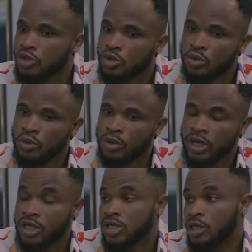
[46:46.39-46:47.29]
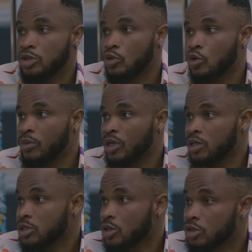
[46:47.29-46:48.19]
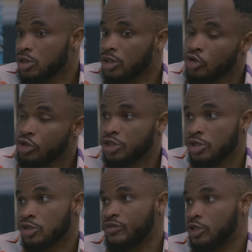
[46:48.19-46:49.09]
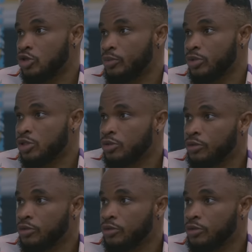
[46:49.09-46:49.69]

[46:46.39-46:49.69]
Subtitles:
So I decided to come and discuss the conditions of the job with